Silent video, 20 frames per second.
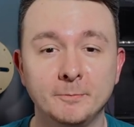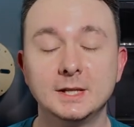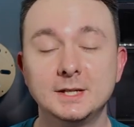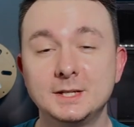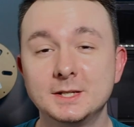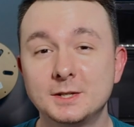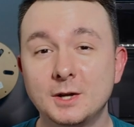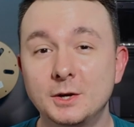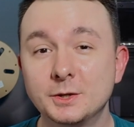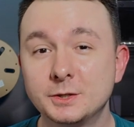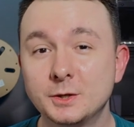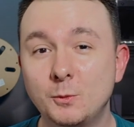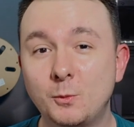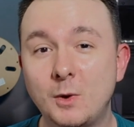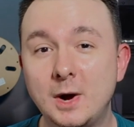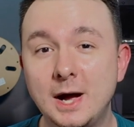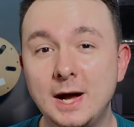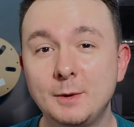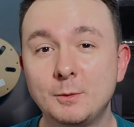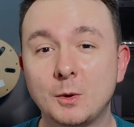This is also
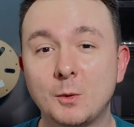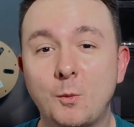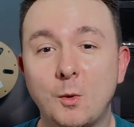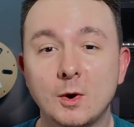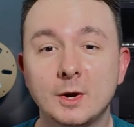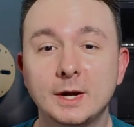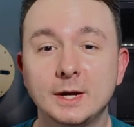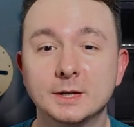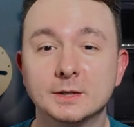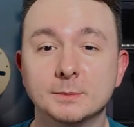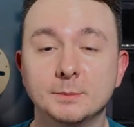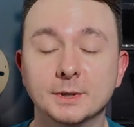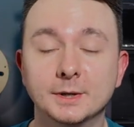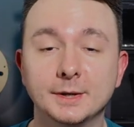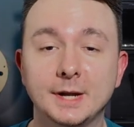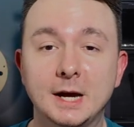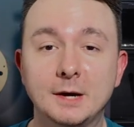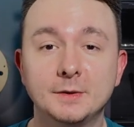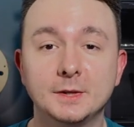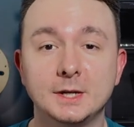why we're working to
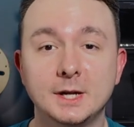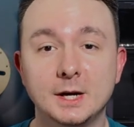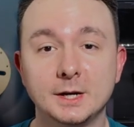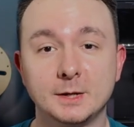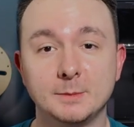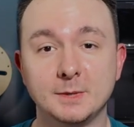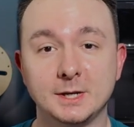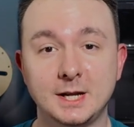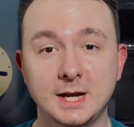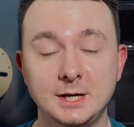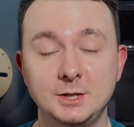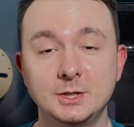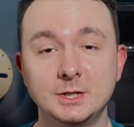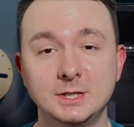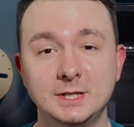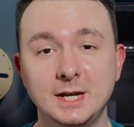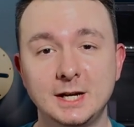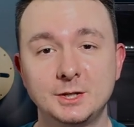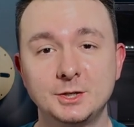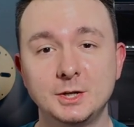build out the documentation
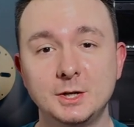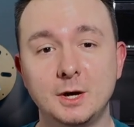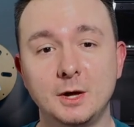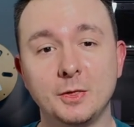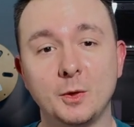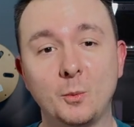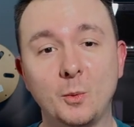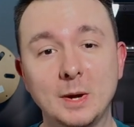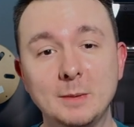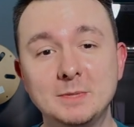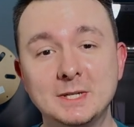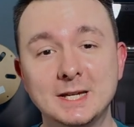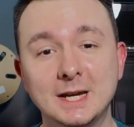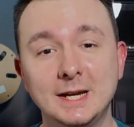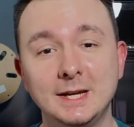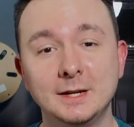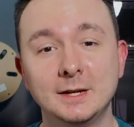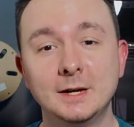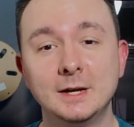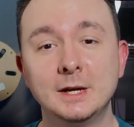section on the
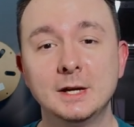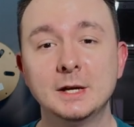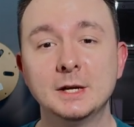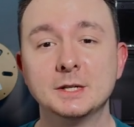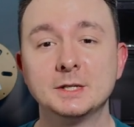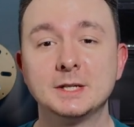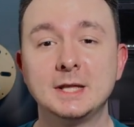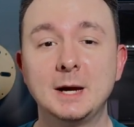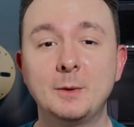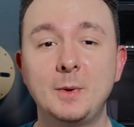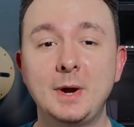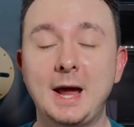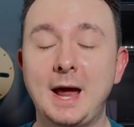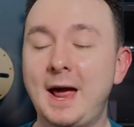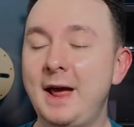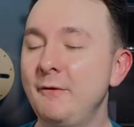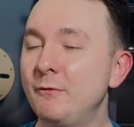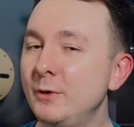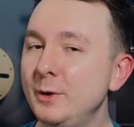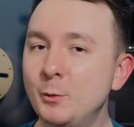website, so that way
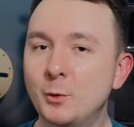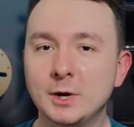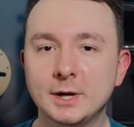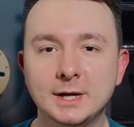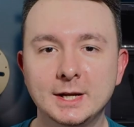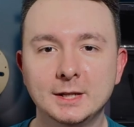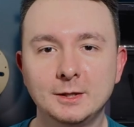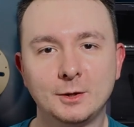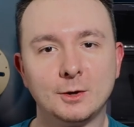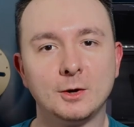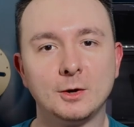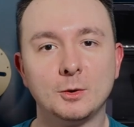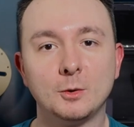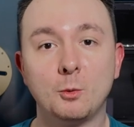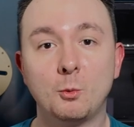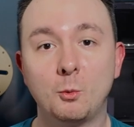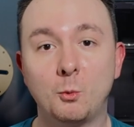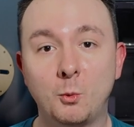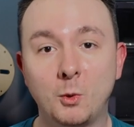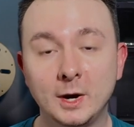everyone can learn
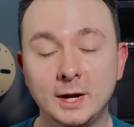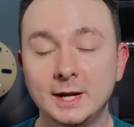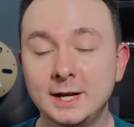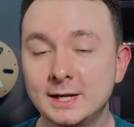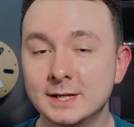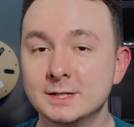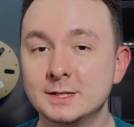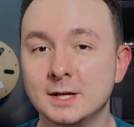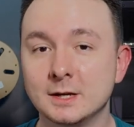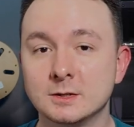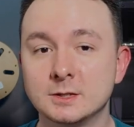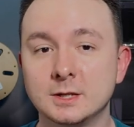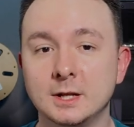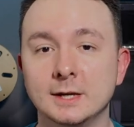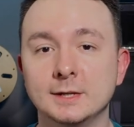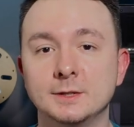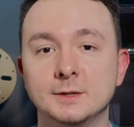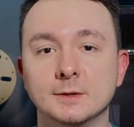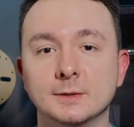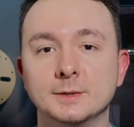what it is their
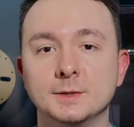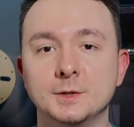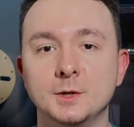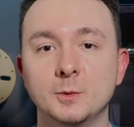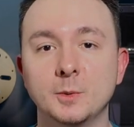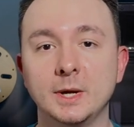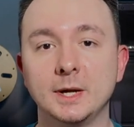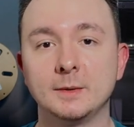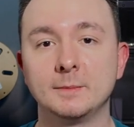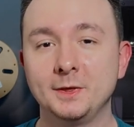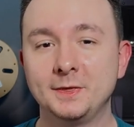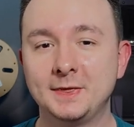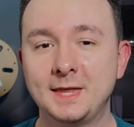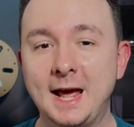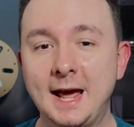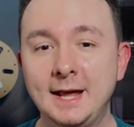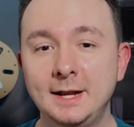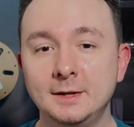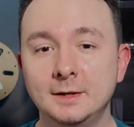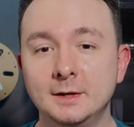slicer is doing. With
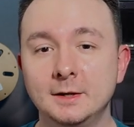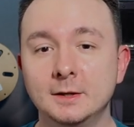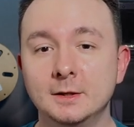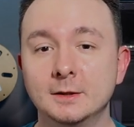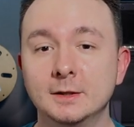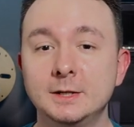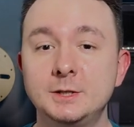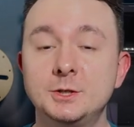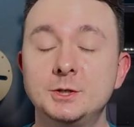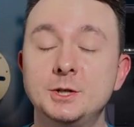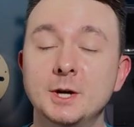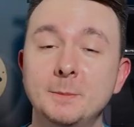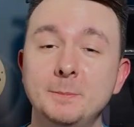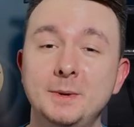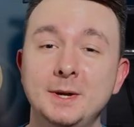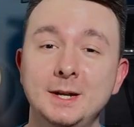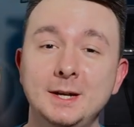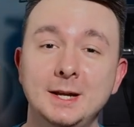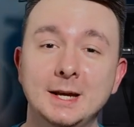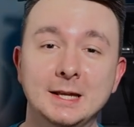that, let's jump
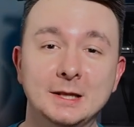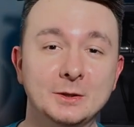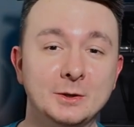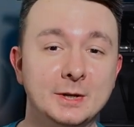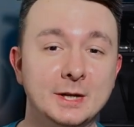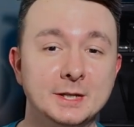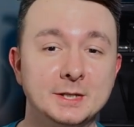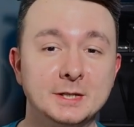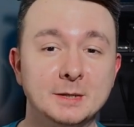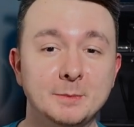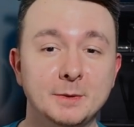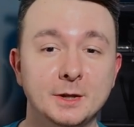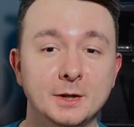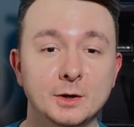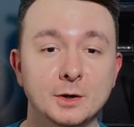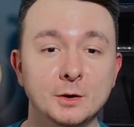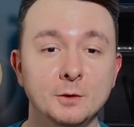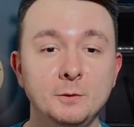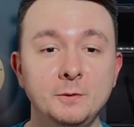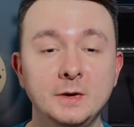in and look at some of the
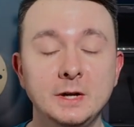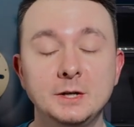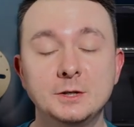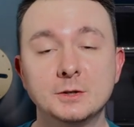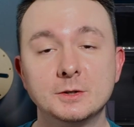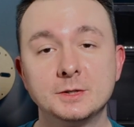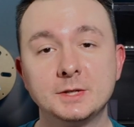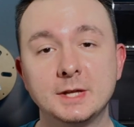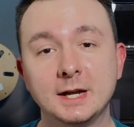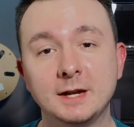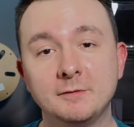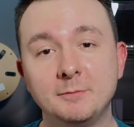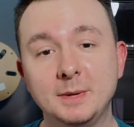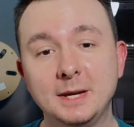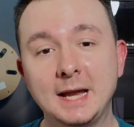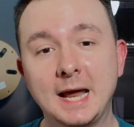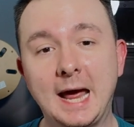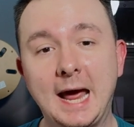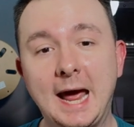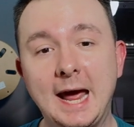new features that have
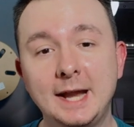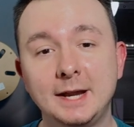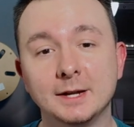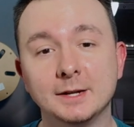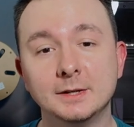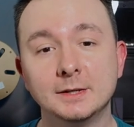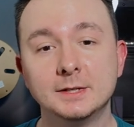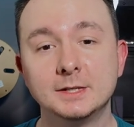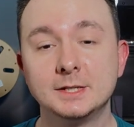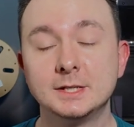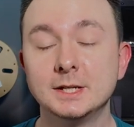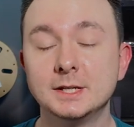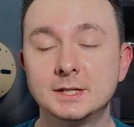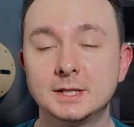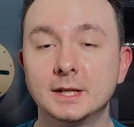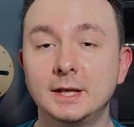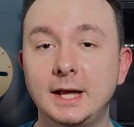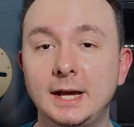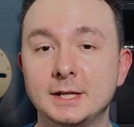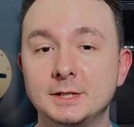been added since
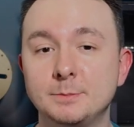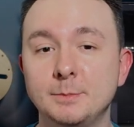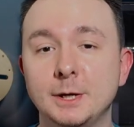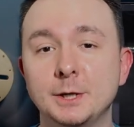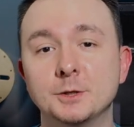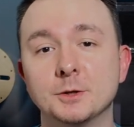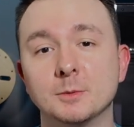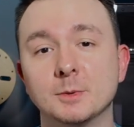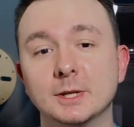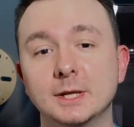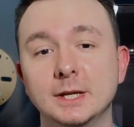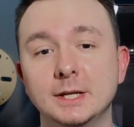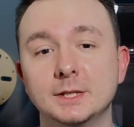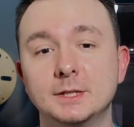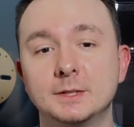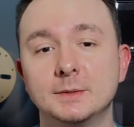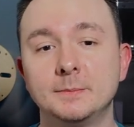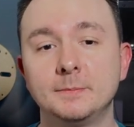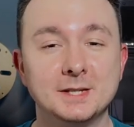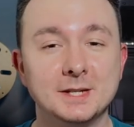the last major
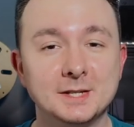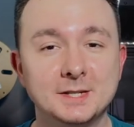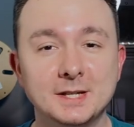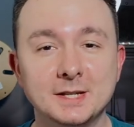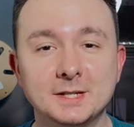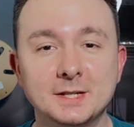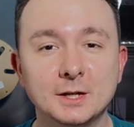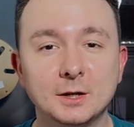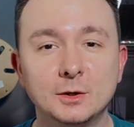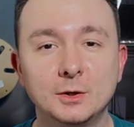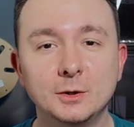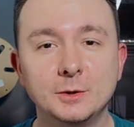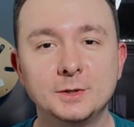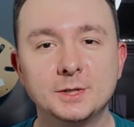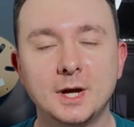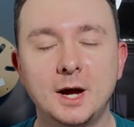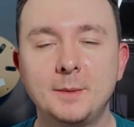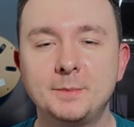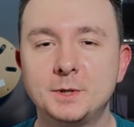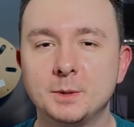release. Since this includes
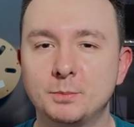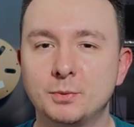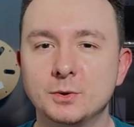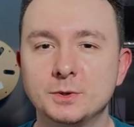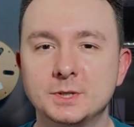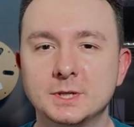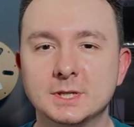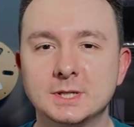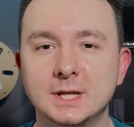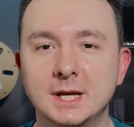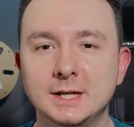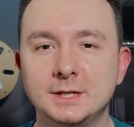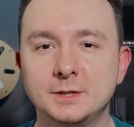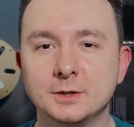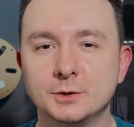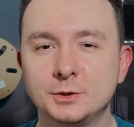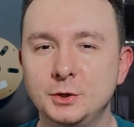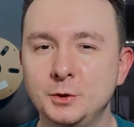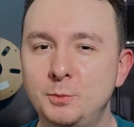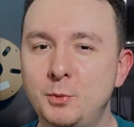up to Prusa
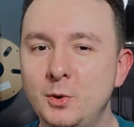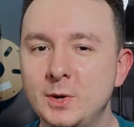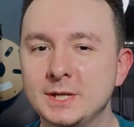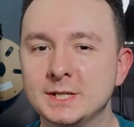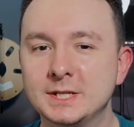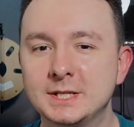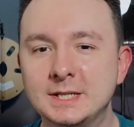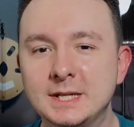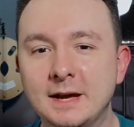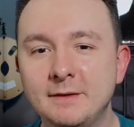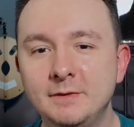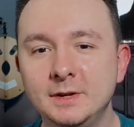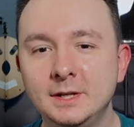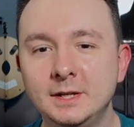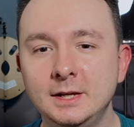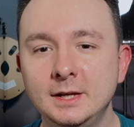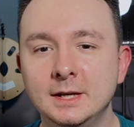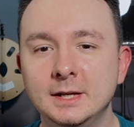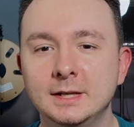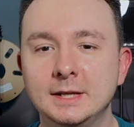Slicer
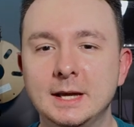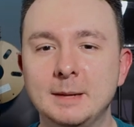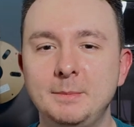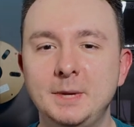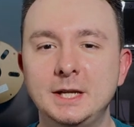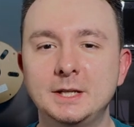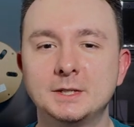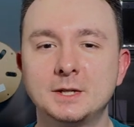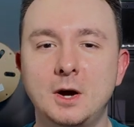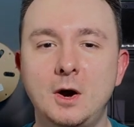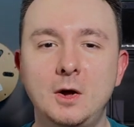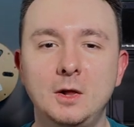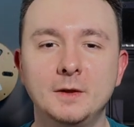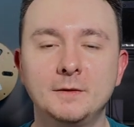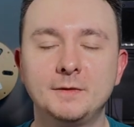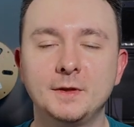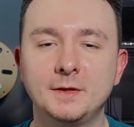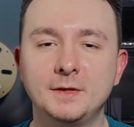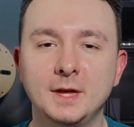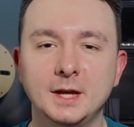2.7, that means all
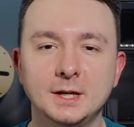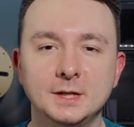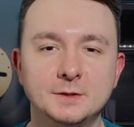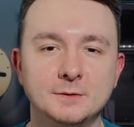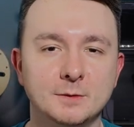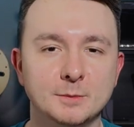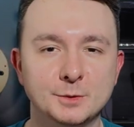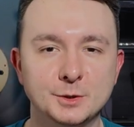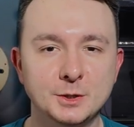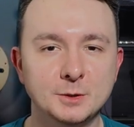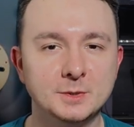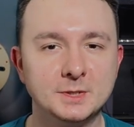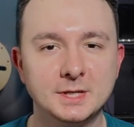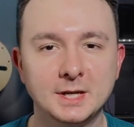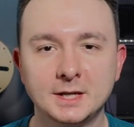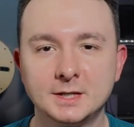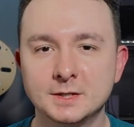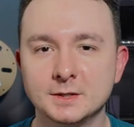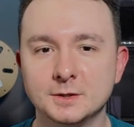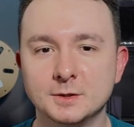of the things from
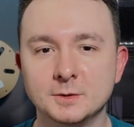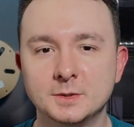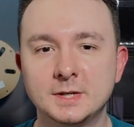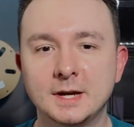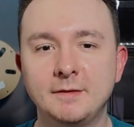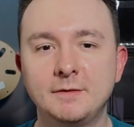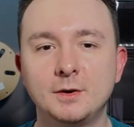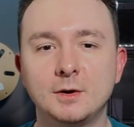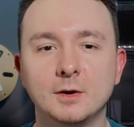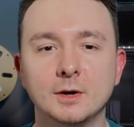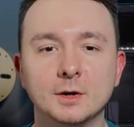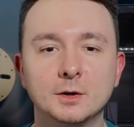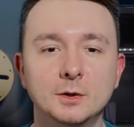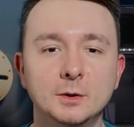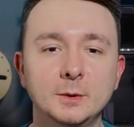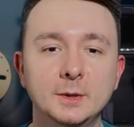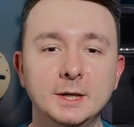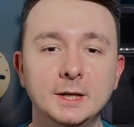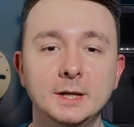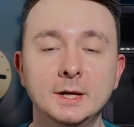2.6 and 2.7 are
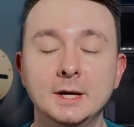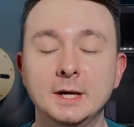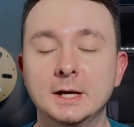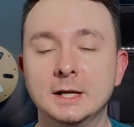included,